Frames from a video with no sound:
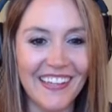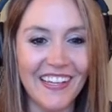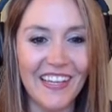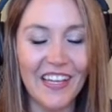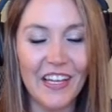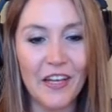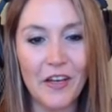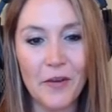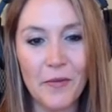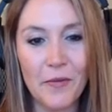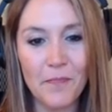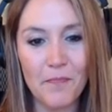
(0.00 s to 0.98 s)

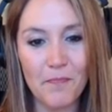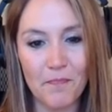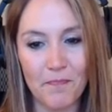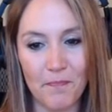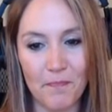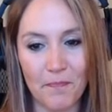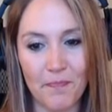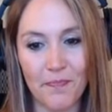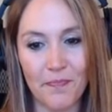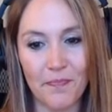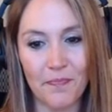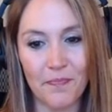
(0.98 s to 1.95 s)

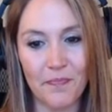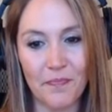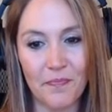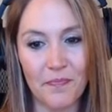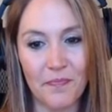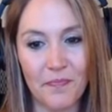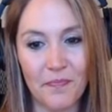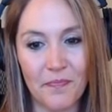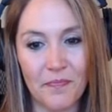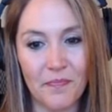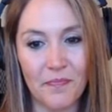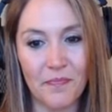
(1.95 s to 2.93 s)

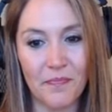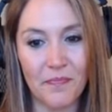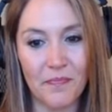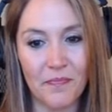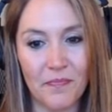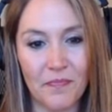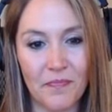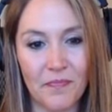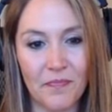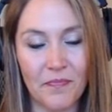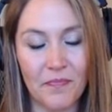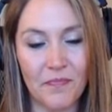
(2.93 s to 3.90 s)

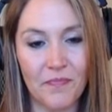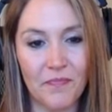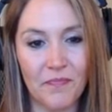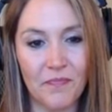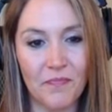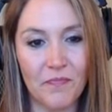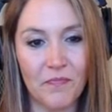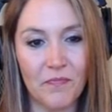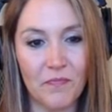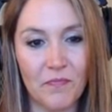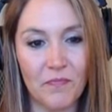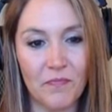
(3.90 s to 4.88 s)

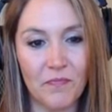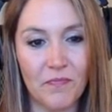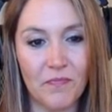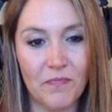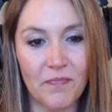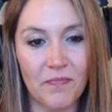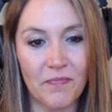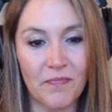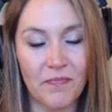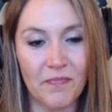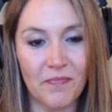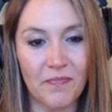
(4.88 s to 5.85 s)

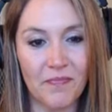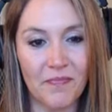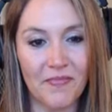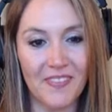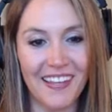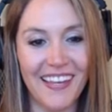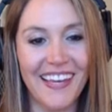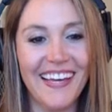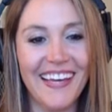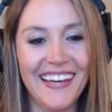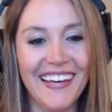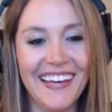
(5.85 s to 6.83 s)

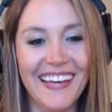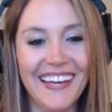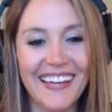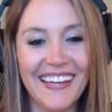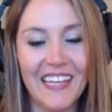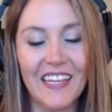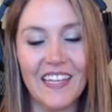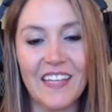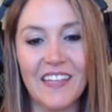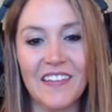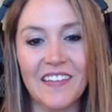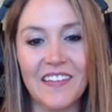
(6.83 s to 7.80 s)

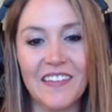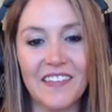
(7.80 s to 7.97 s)
No words are spoken by the person on screen.